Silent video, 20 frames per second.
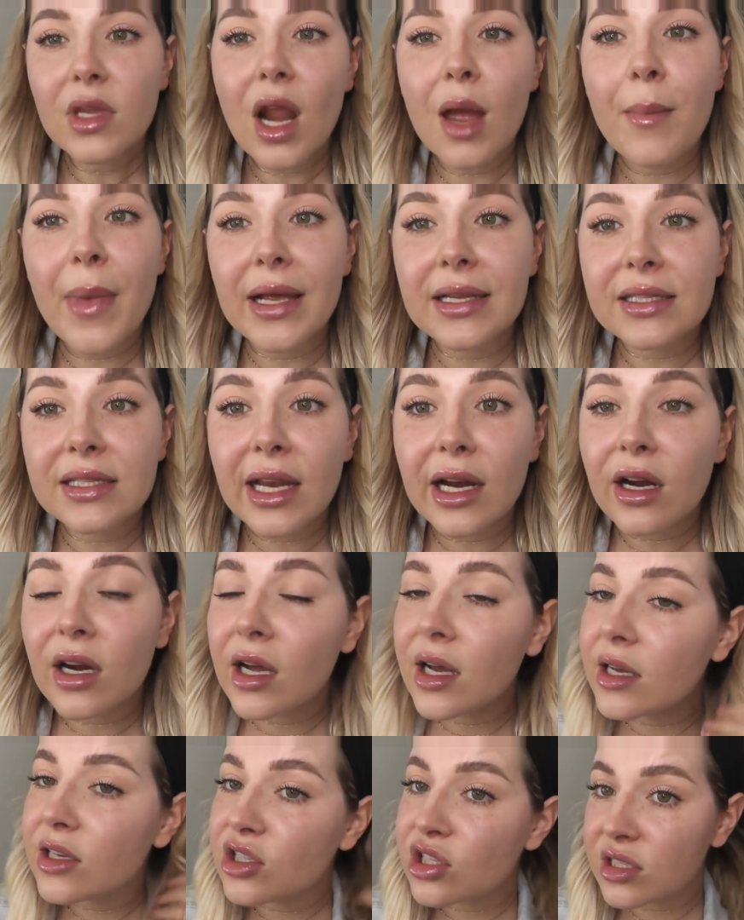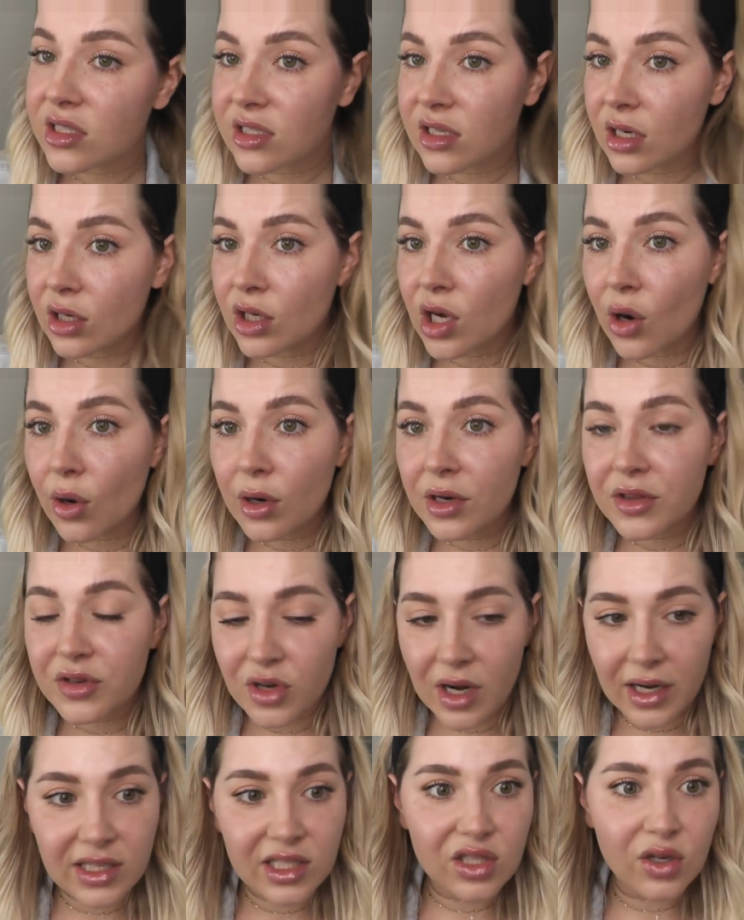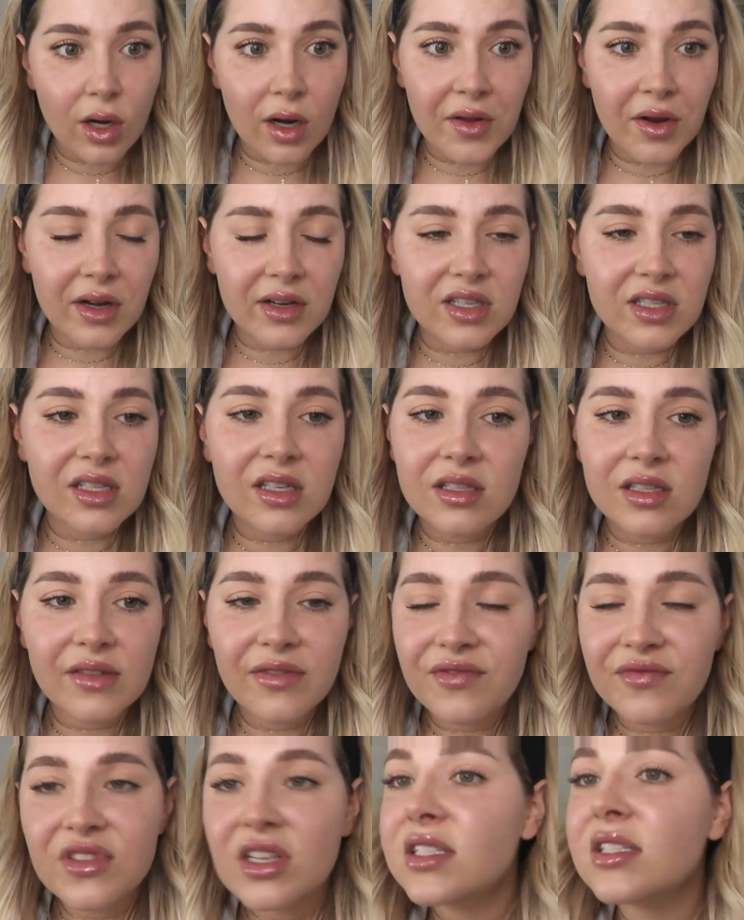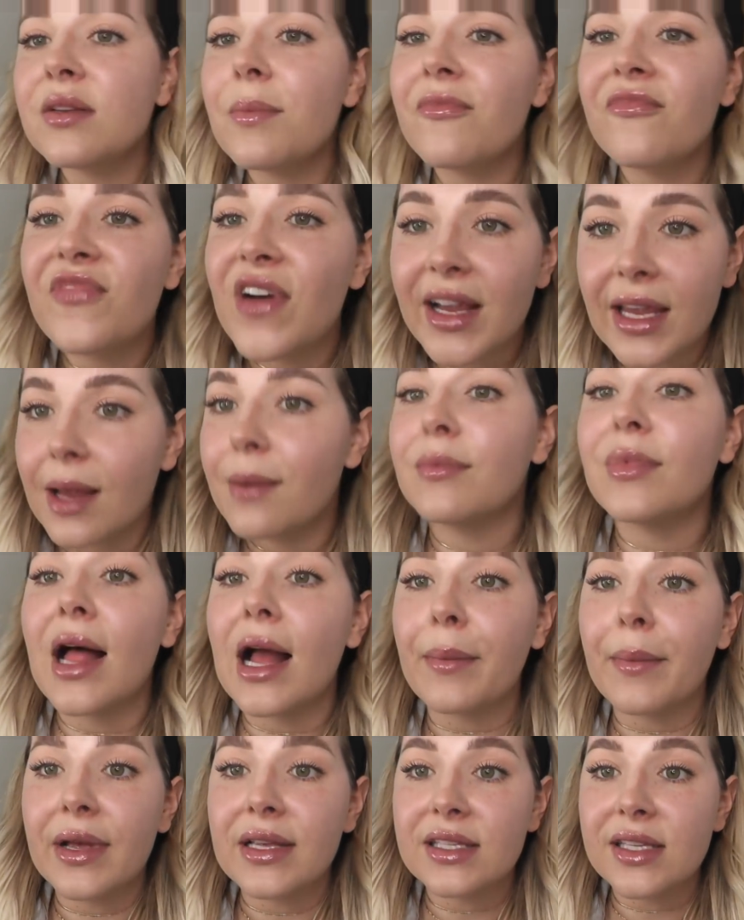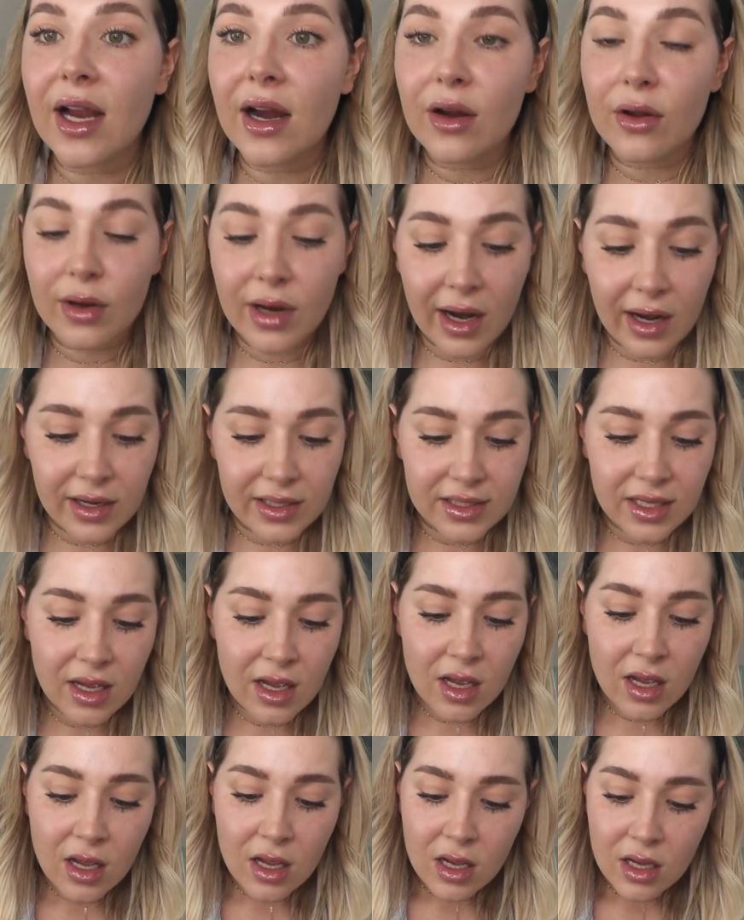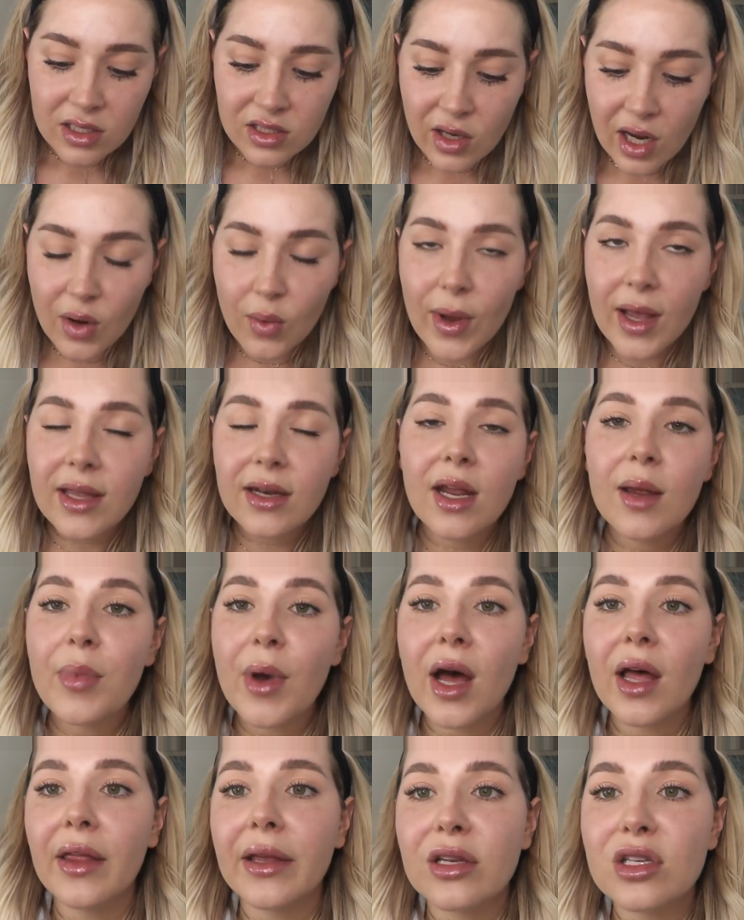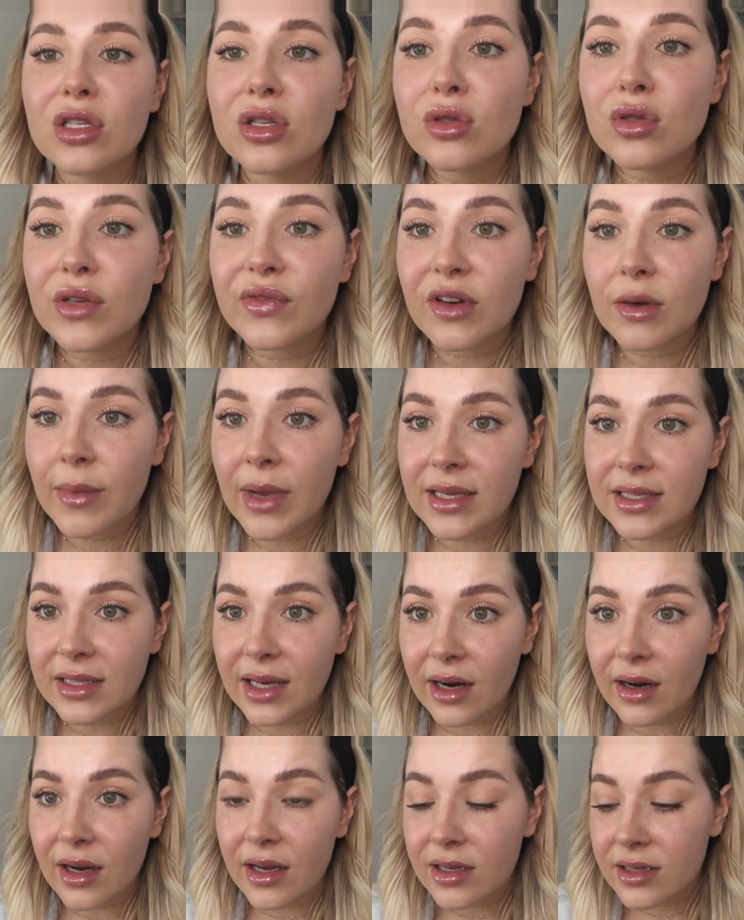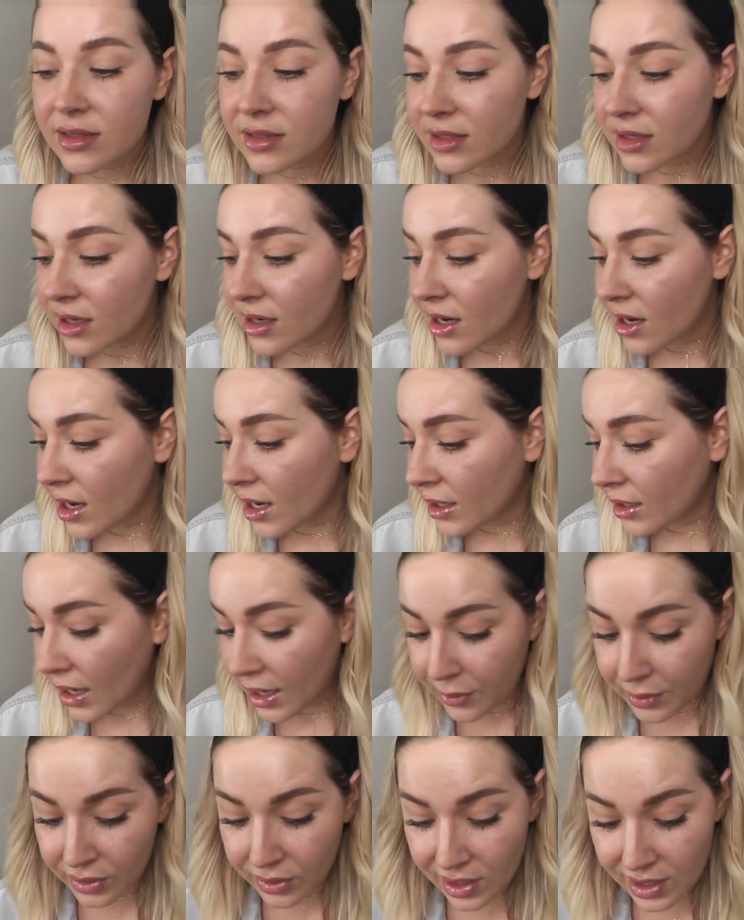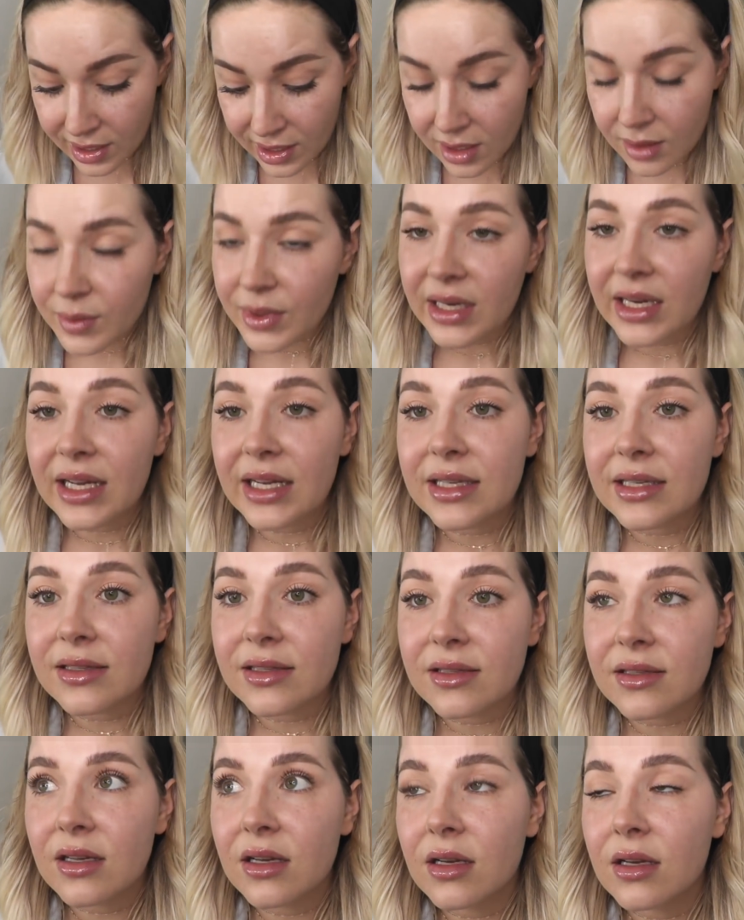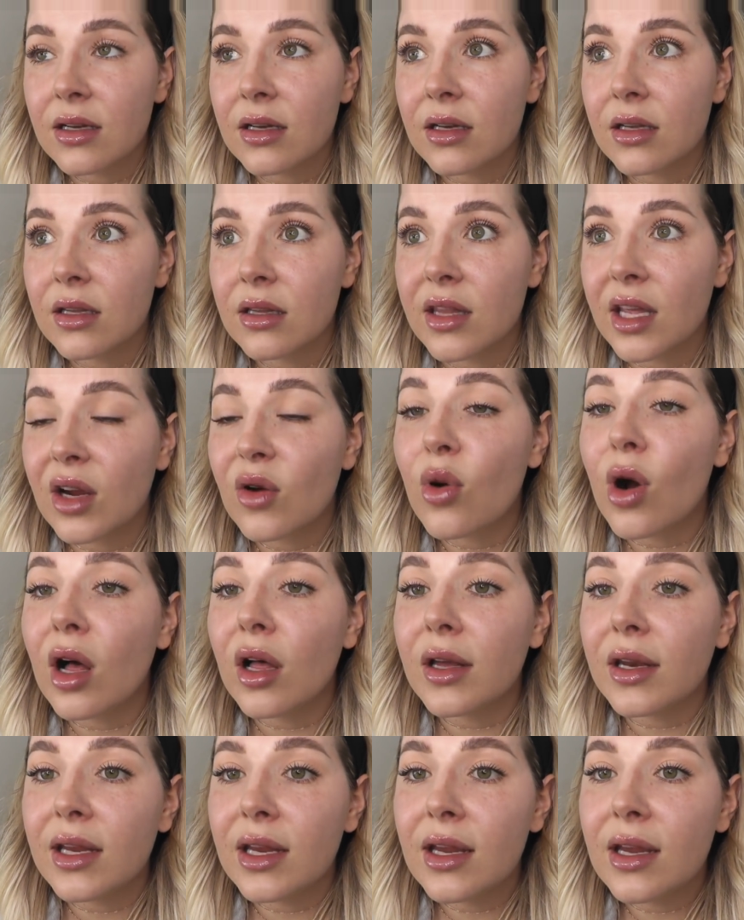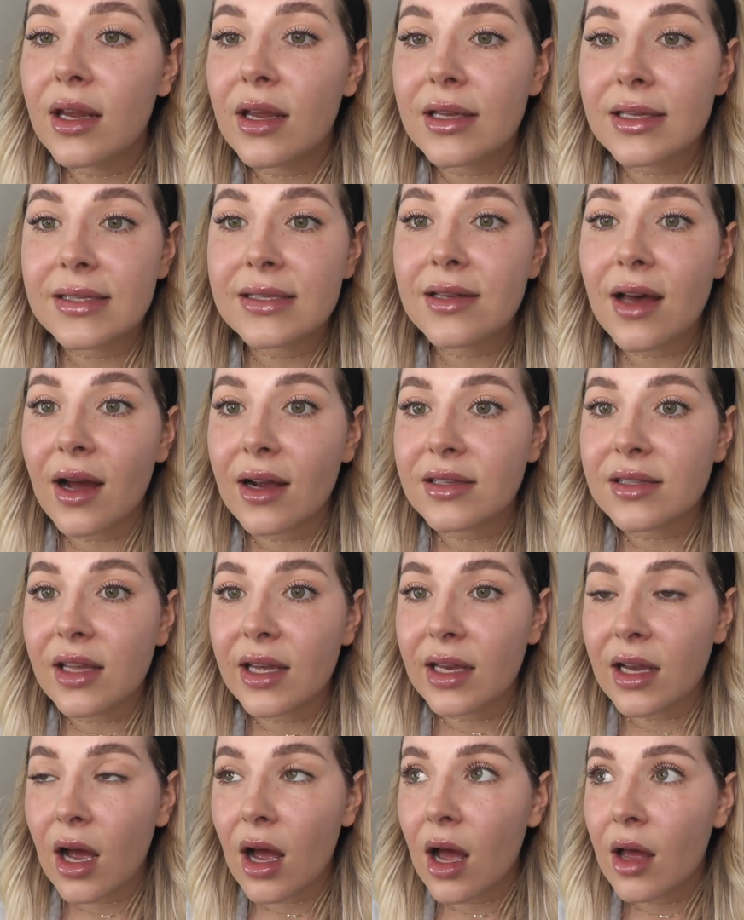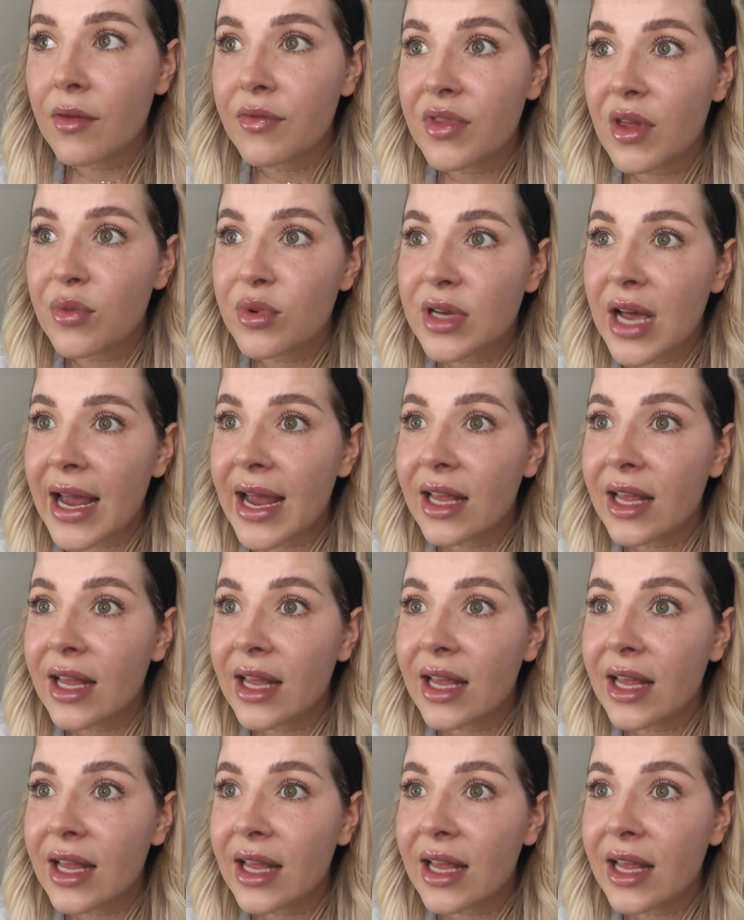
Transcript: mascara just go to the drugstore They're just just a fucking black mascara who cares so I went and I bought like two different mascaras and I regret it because the quality sucks like there were I